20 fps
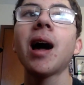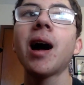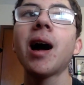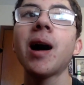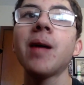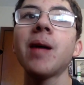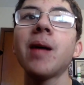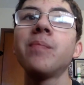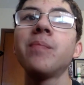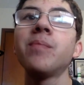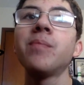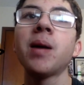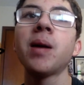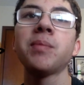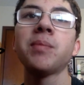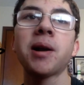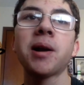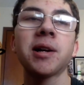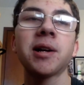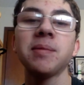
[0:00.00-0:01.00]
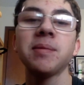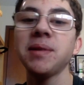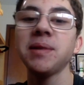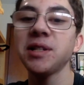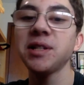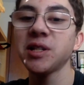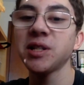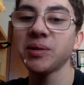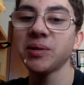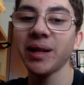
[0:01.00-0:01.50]
Um, I'm not going to
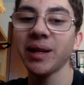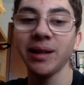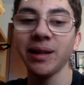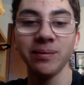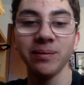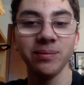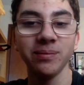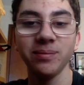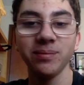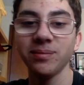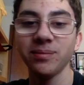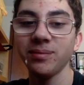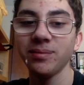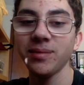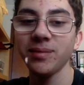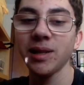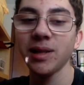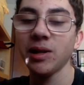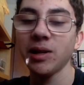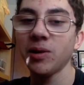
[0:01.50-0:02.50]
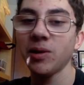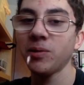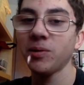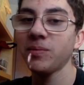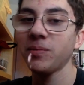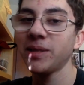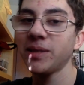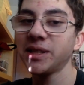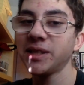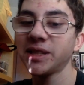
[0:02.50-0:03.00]
be doing, you
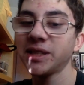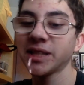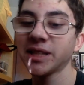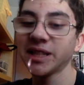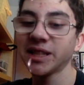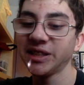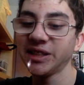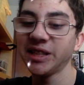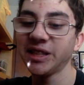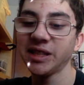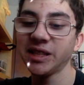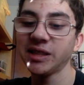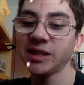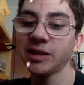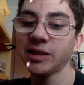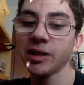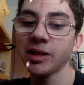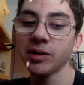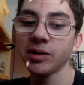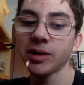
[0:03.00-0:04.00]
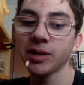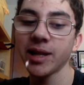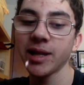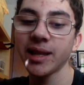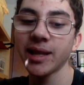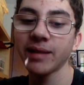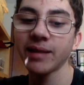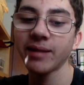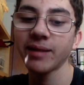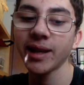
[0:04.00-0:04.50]
know, this consistently or anything